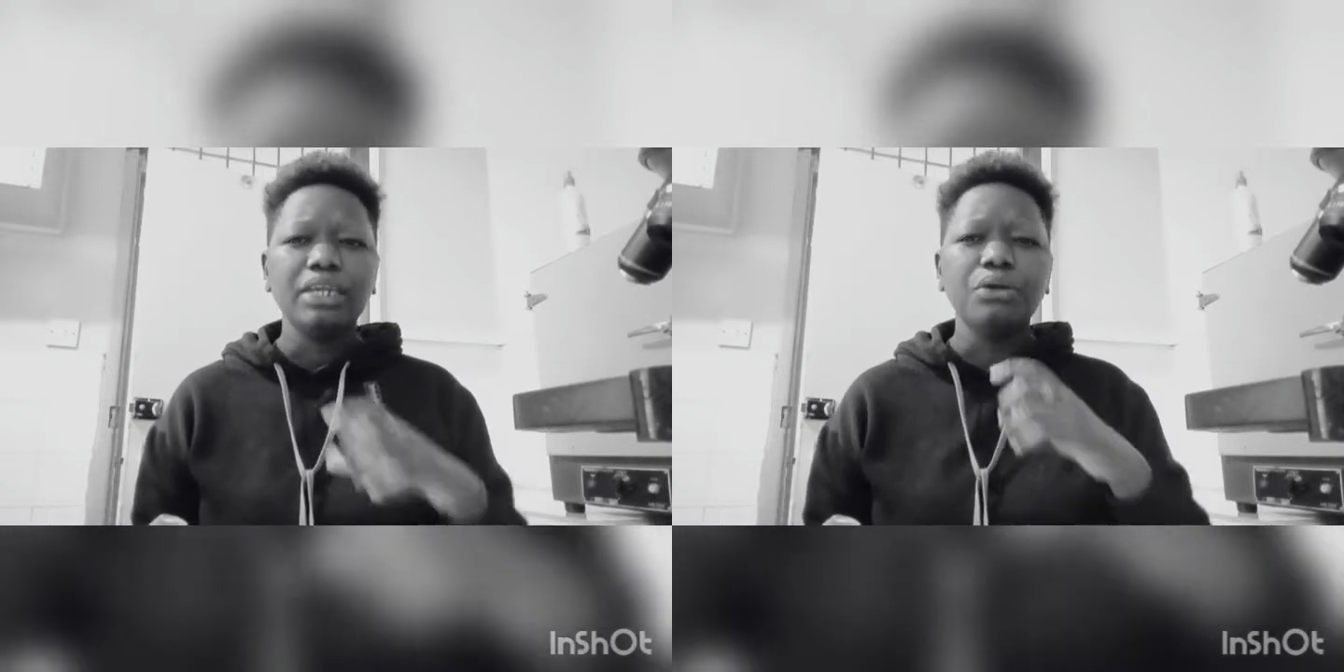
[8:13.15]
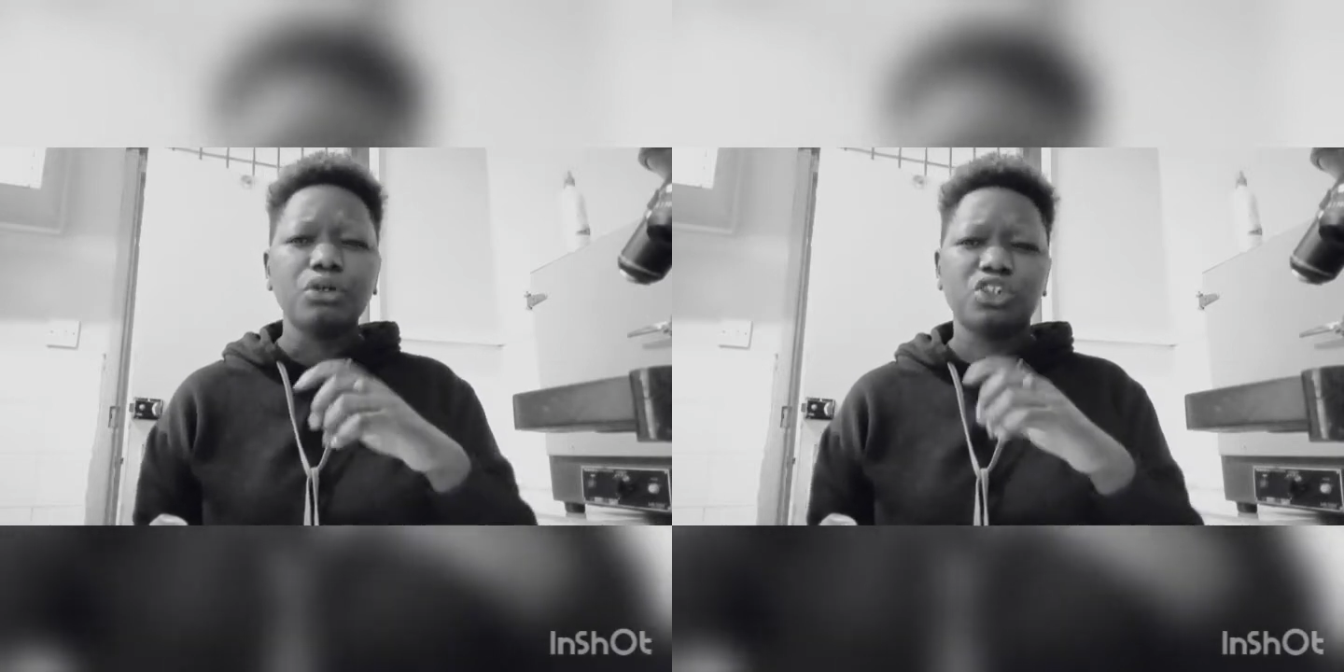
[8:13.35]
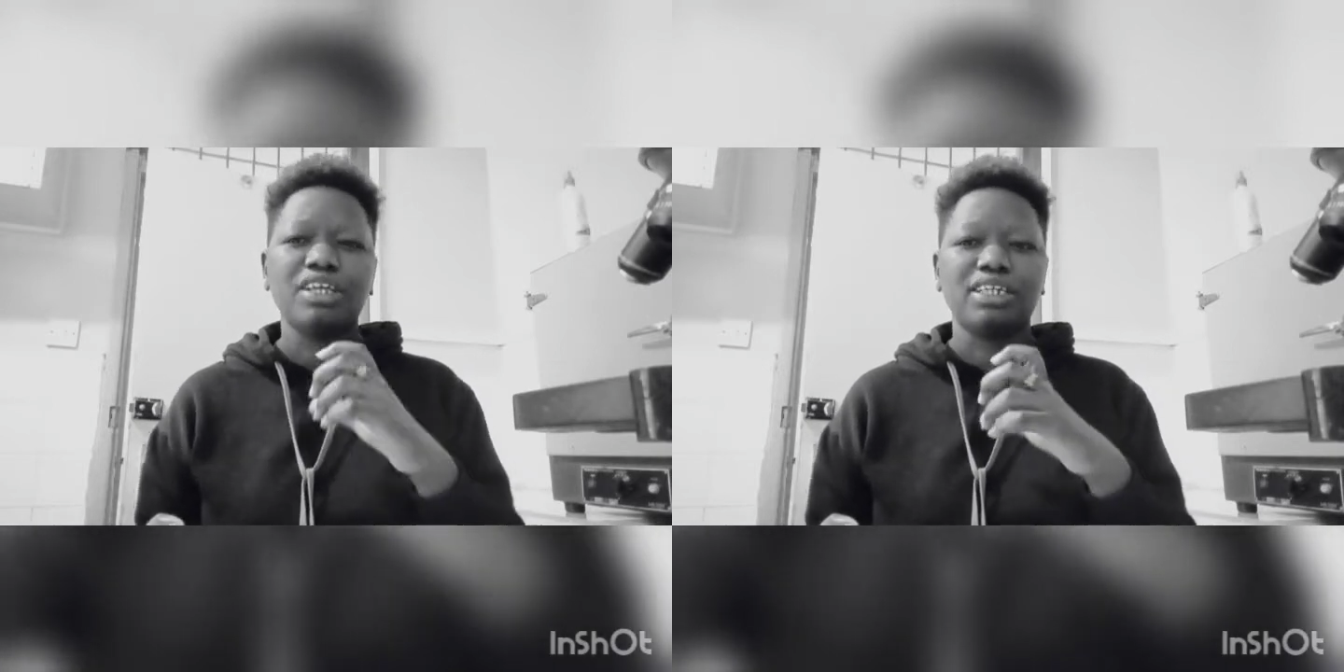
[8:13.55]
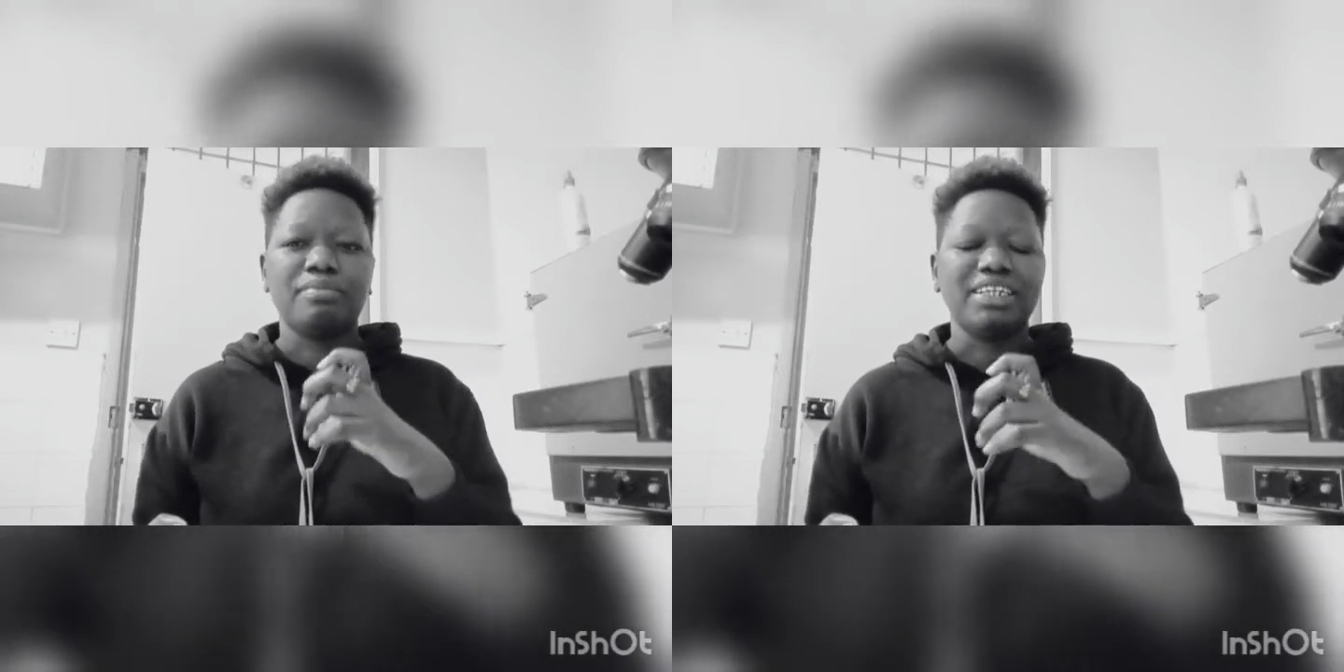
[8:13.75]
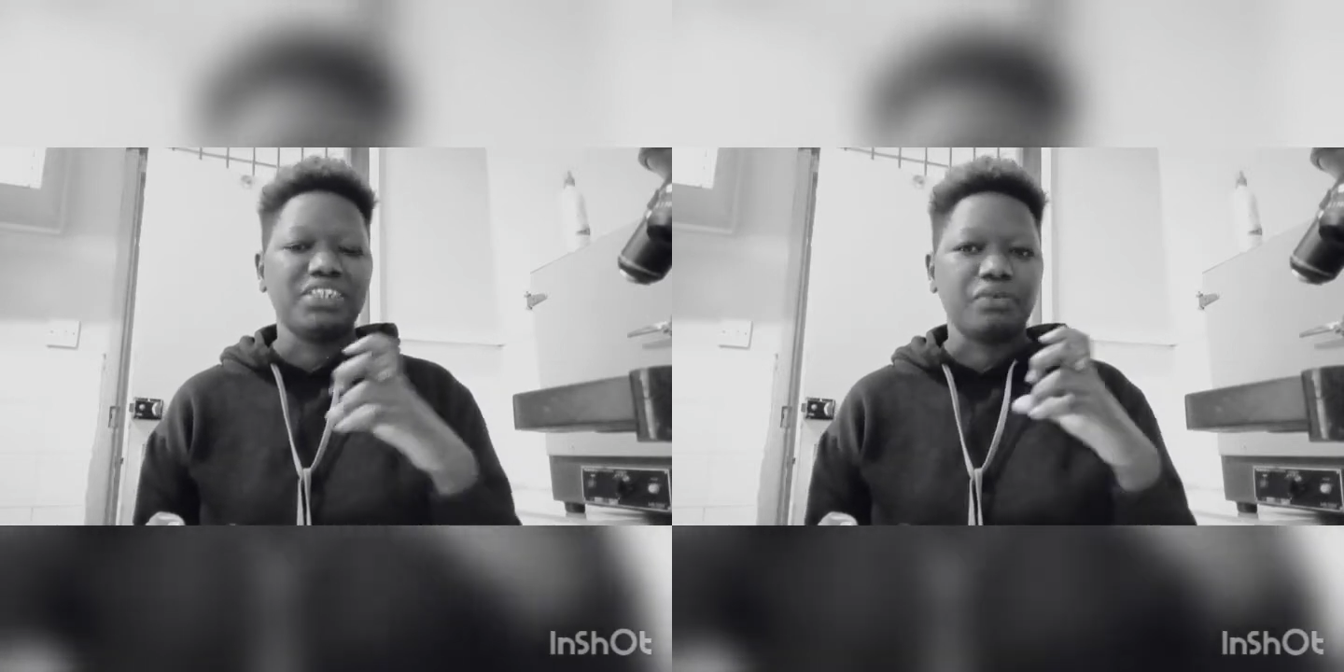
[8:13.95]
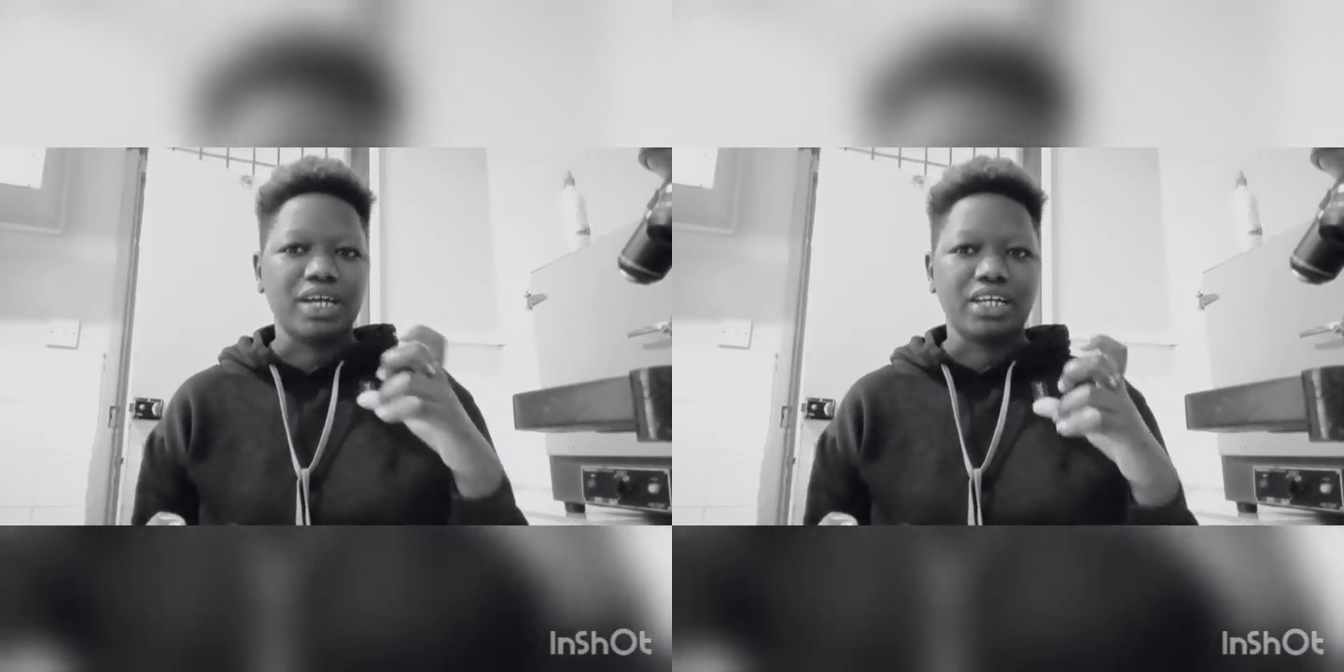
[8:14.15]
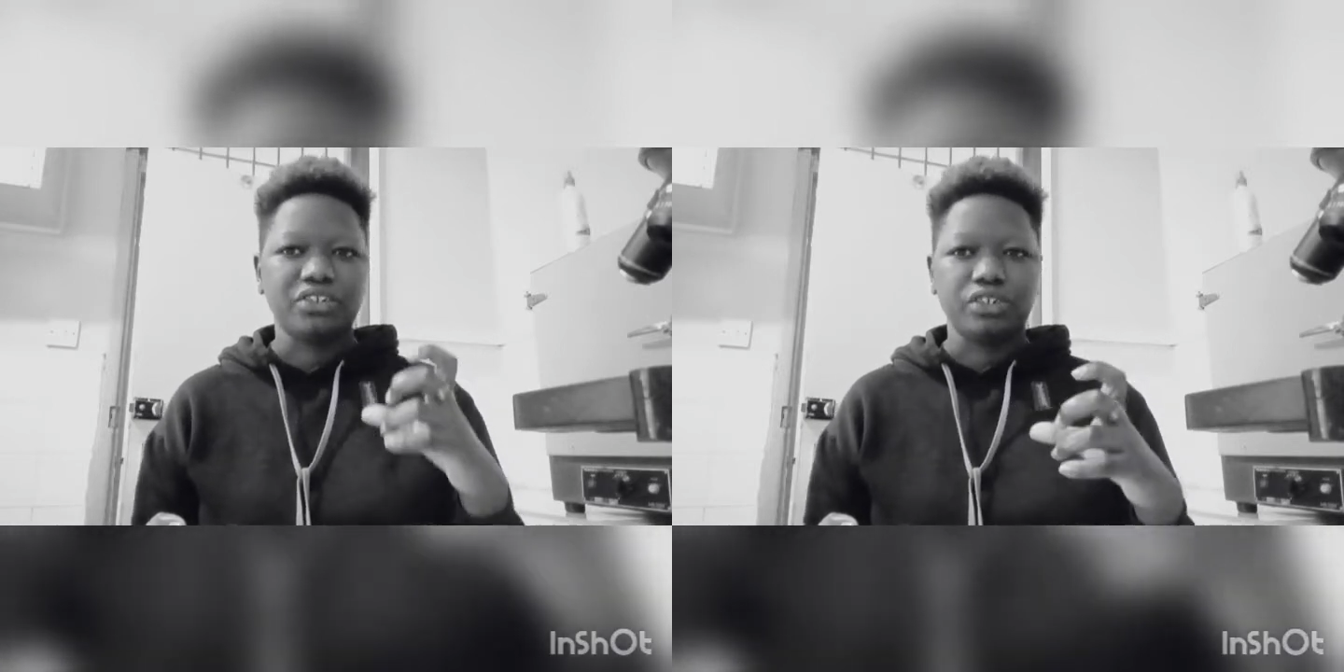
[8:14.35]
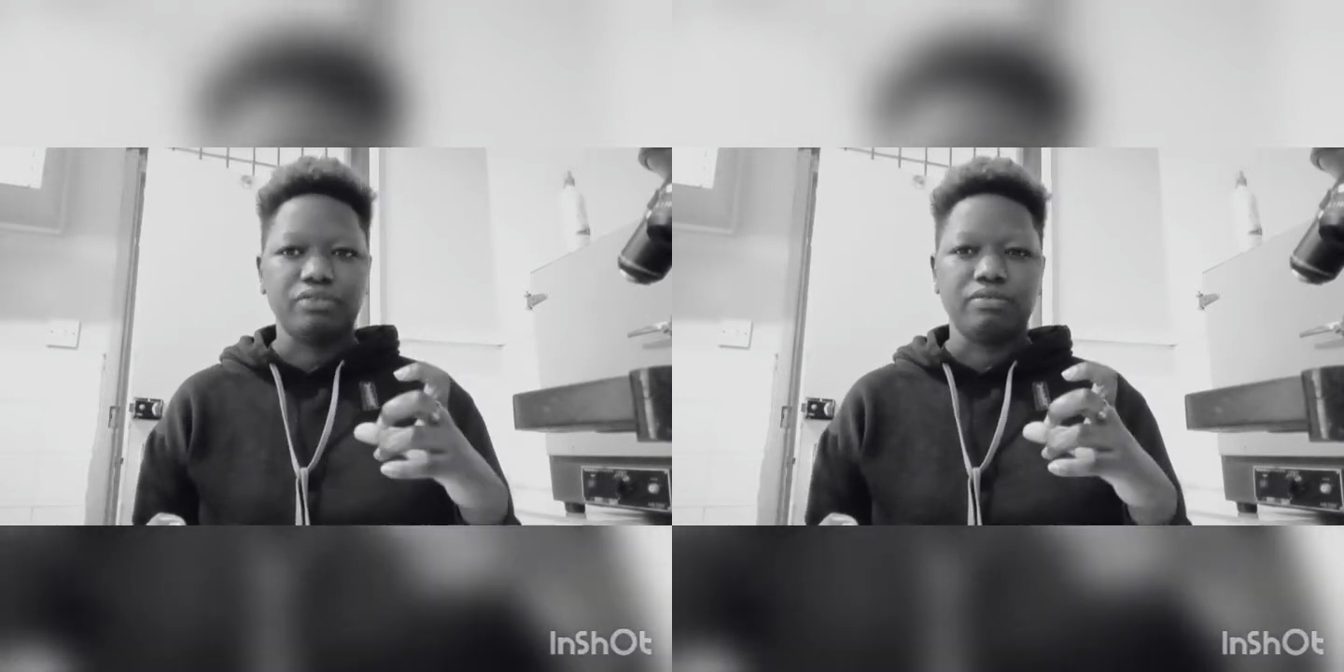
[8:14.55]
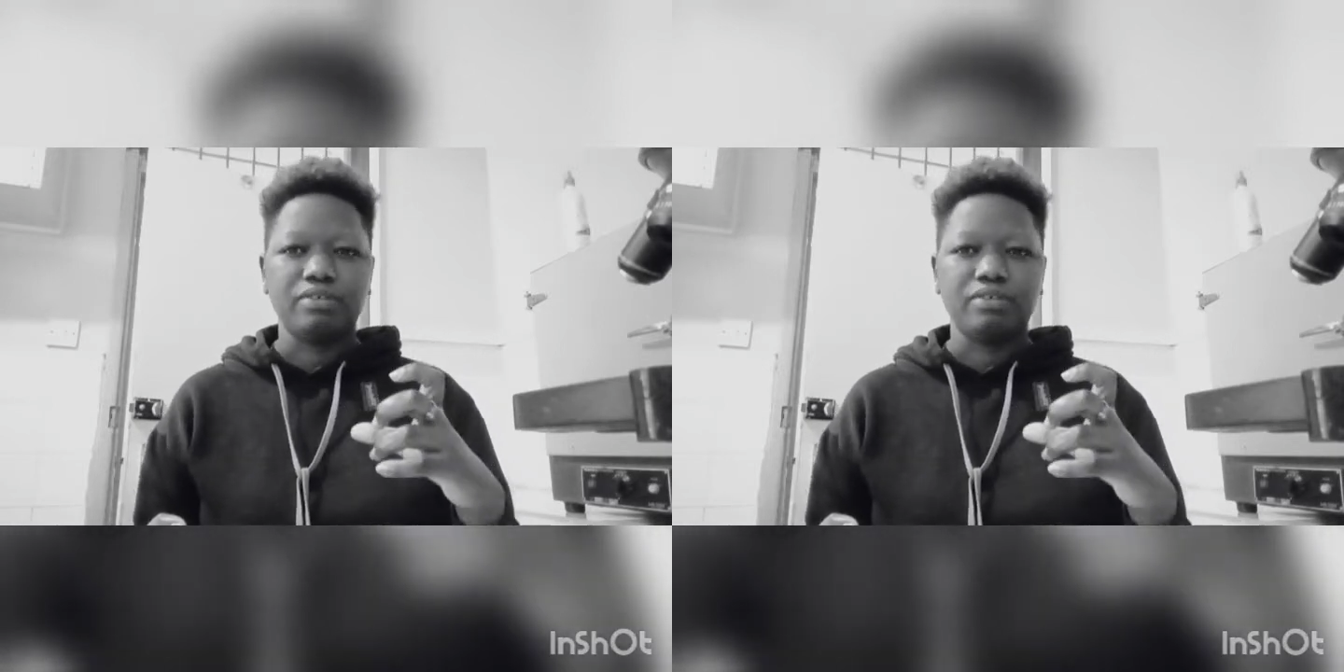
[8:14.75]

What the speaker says: not that much reactive.